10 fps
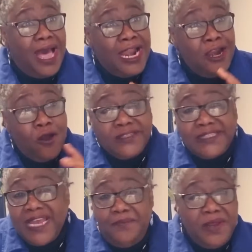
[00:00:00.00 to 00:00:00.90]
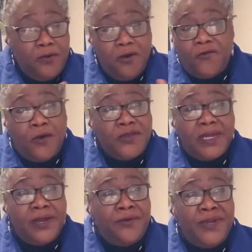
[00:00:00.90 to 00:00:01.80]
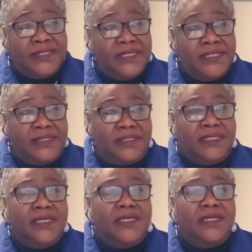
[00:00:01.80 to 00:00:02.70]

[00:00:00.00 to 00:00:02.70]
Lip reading: alongside people of other races,